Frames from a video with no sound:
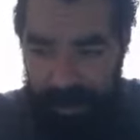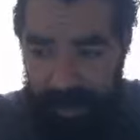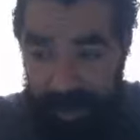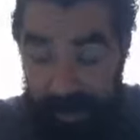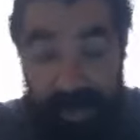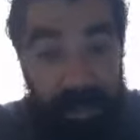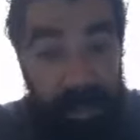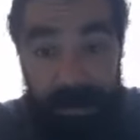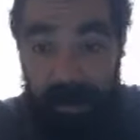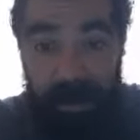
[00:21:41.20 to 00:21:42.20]
And I'd spent the
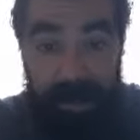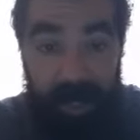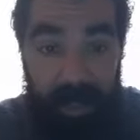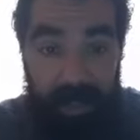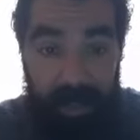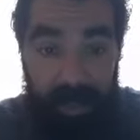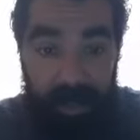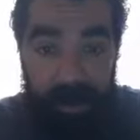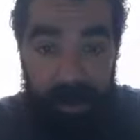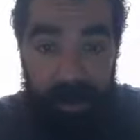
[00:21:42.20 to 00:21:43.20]
summer there. It's an awesome
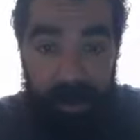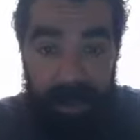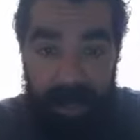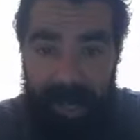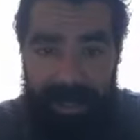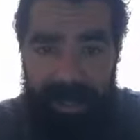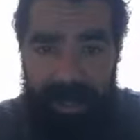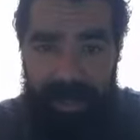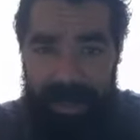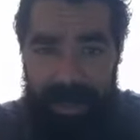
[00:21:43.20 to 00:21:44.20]
summer. I
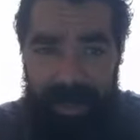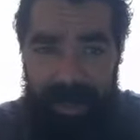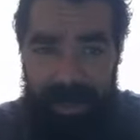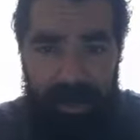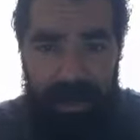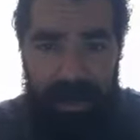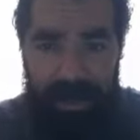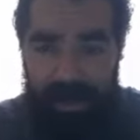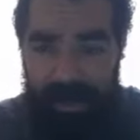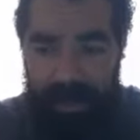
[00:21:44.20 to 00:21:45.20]
didn't take any girls
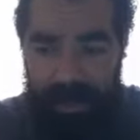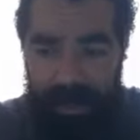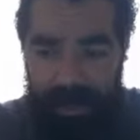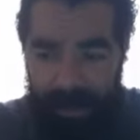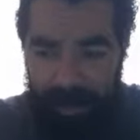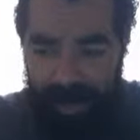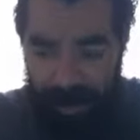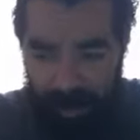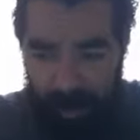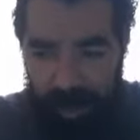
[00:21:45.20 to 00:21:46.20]
back there. I didn't because I
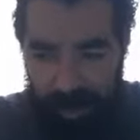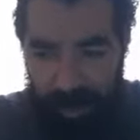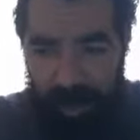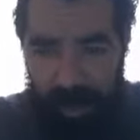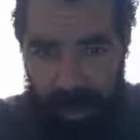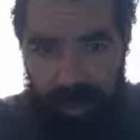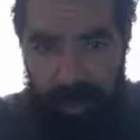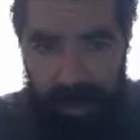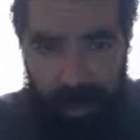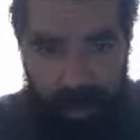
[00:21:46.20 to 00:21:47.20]
was working too hard. I was
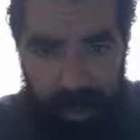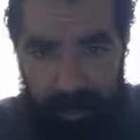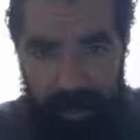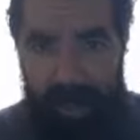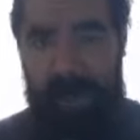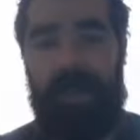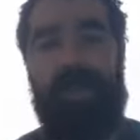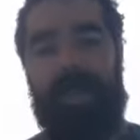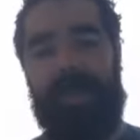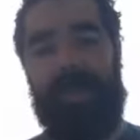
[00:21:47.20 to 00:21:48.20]
like, all right, and
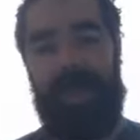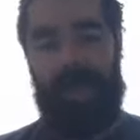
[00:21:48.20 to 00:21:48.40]
also I was.